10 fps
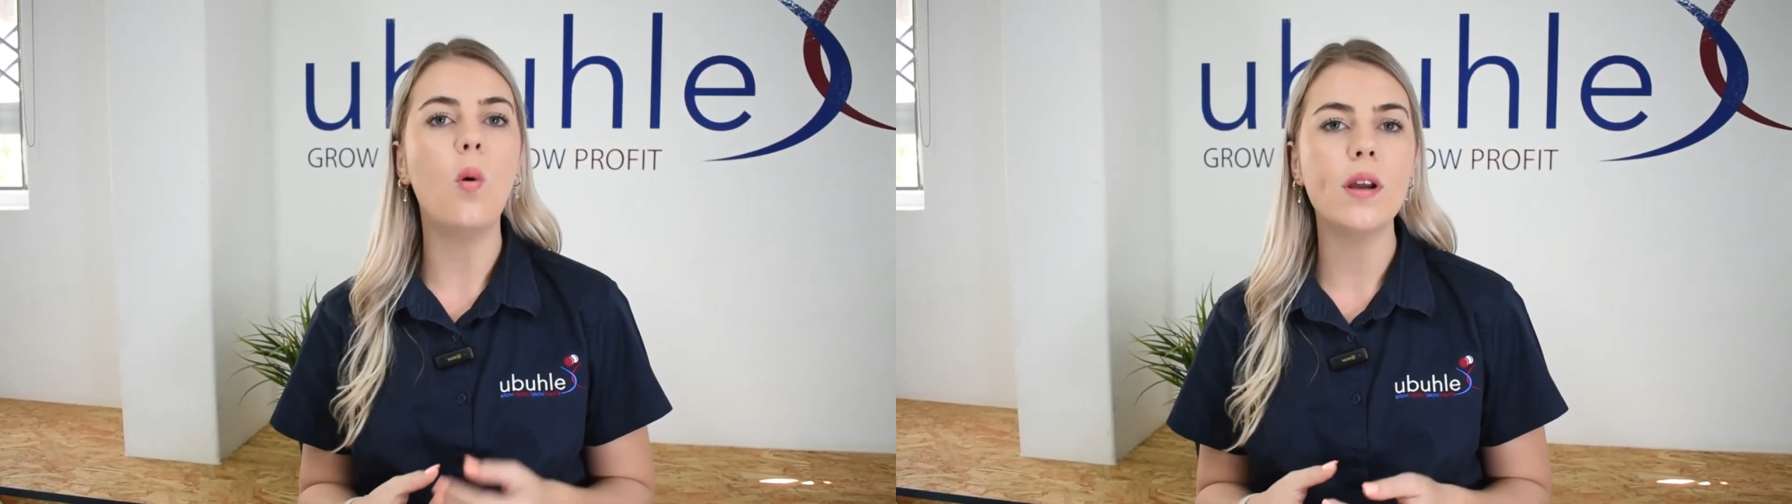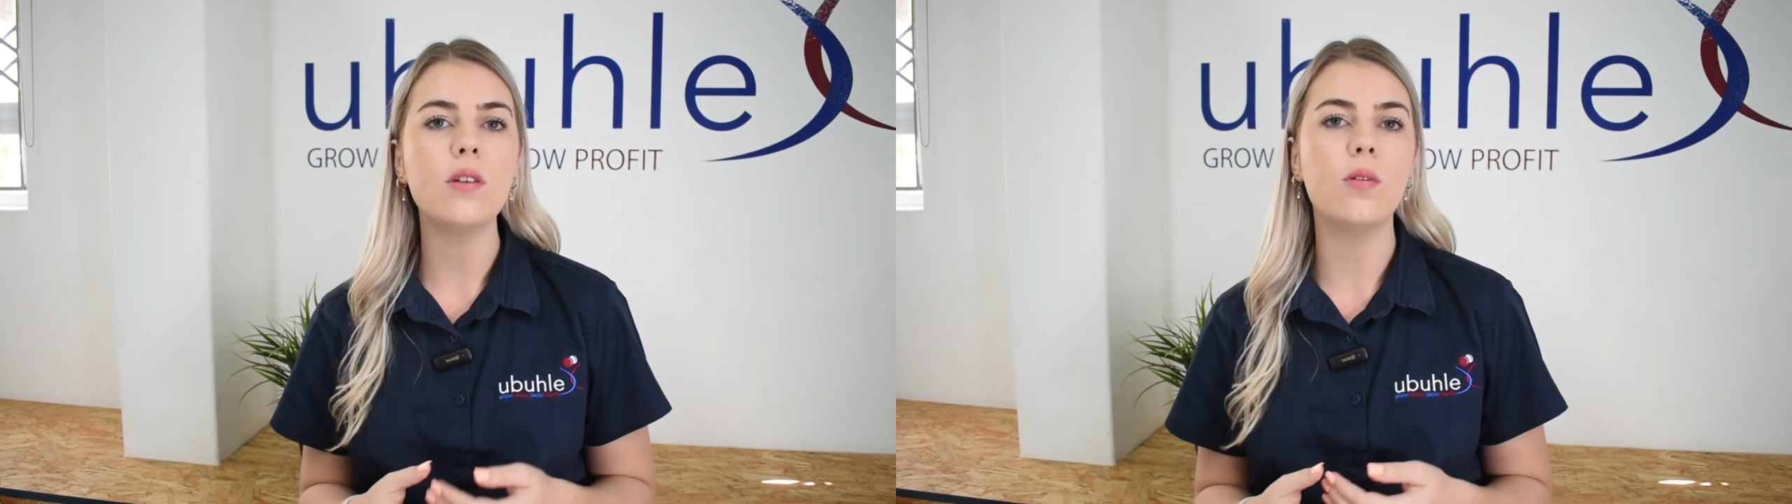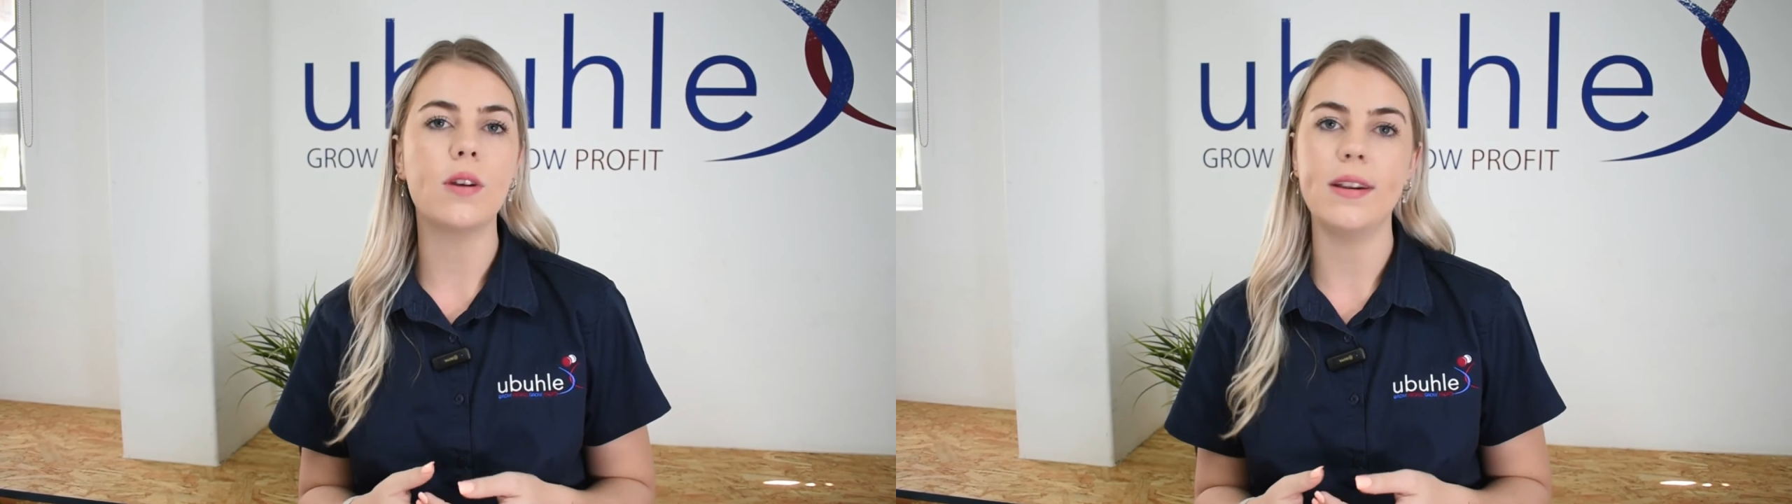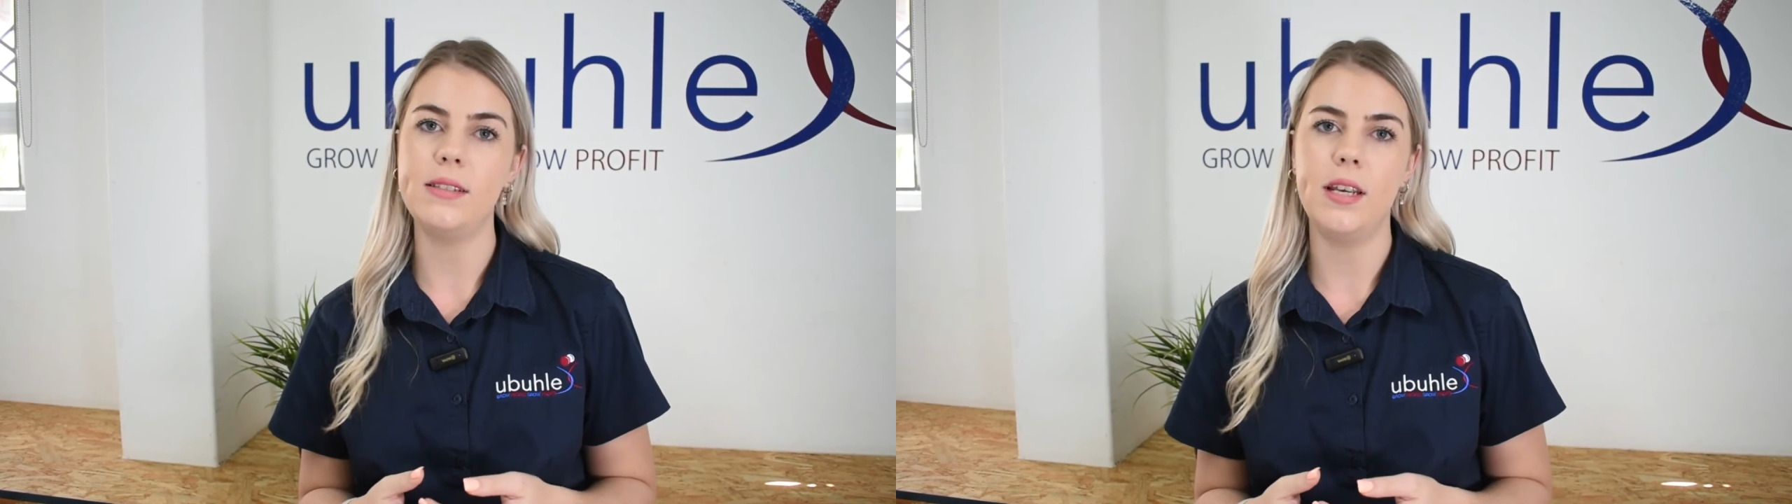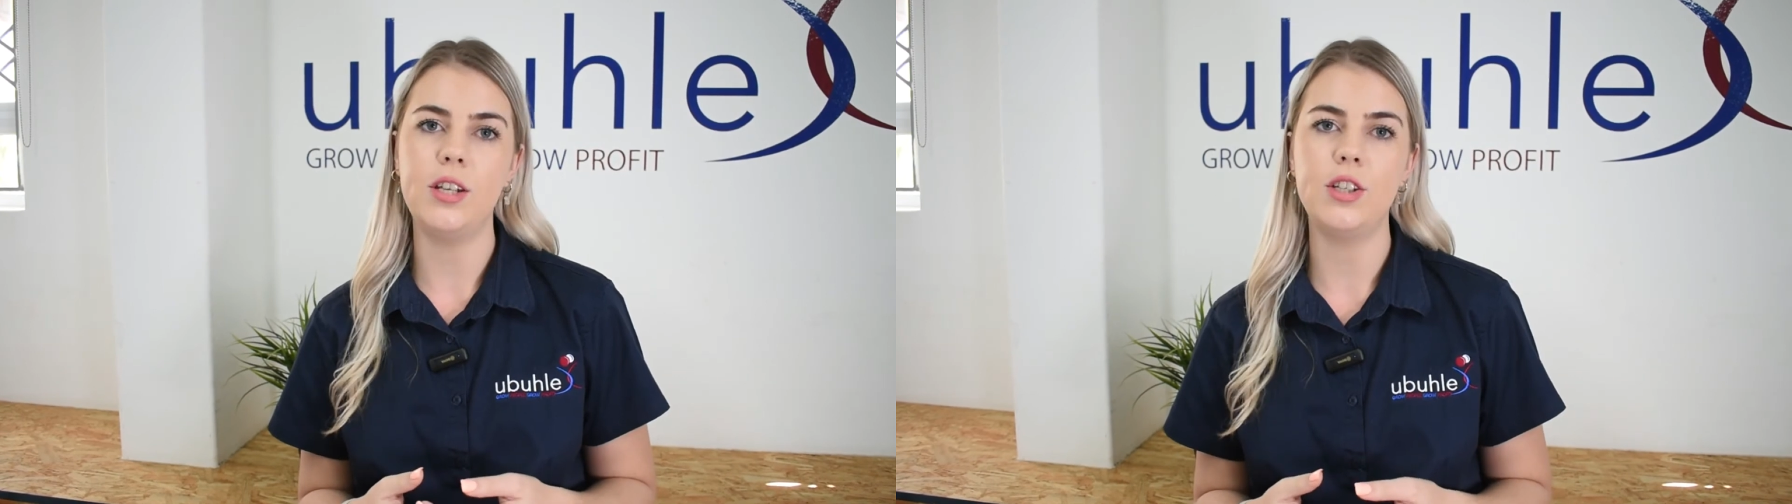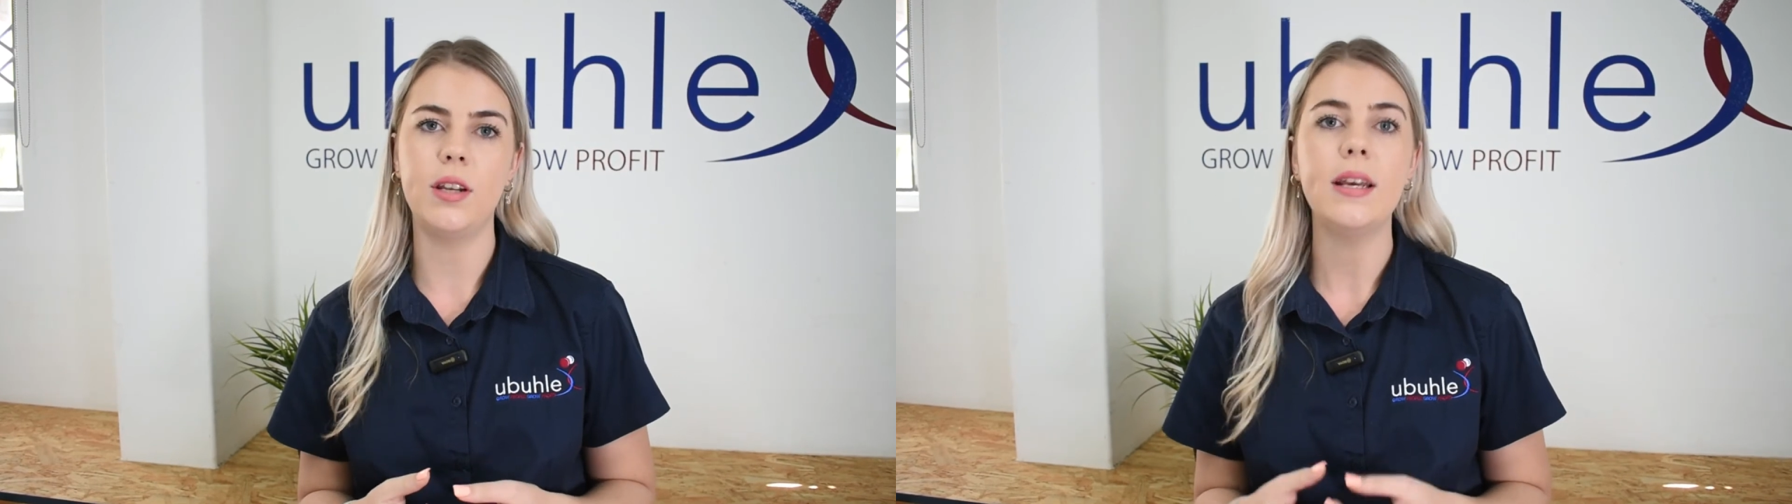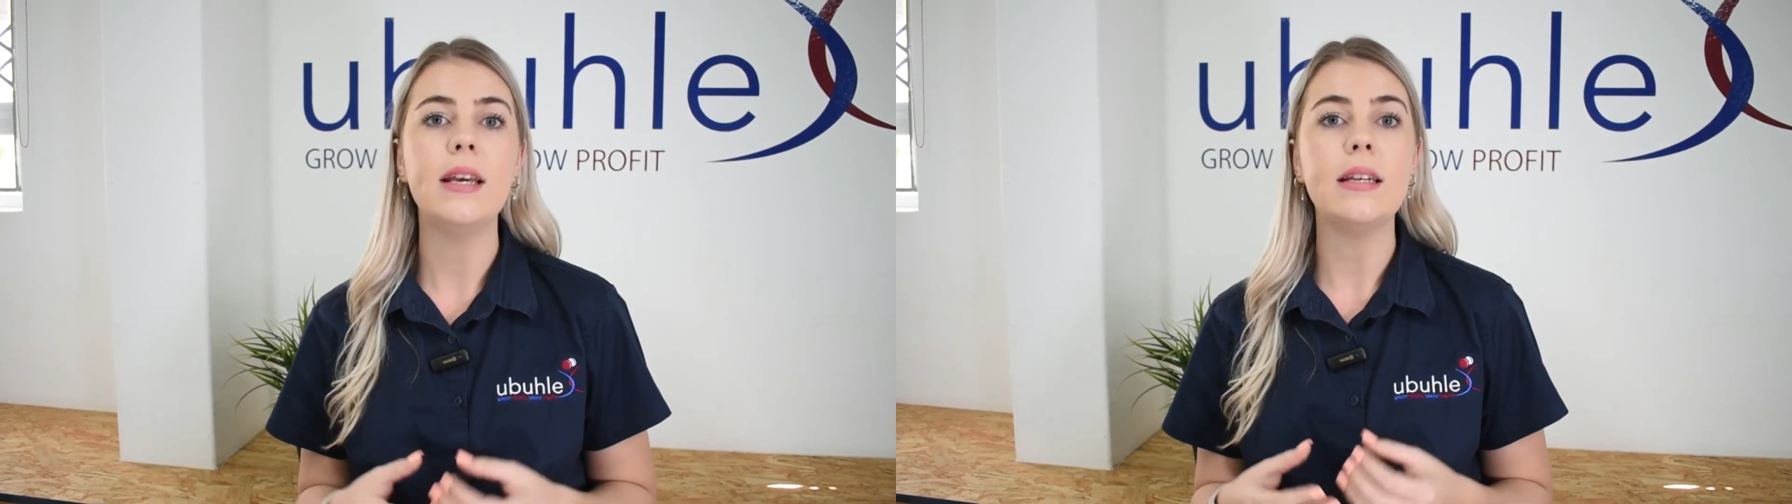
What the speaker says: or an organization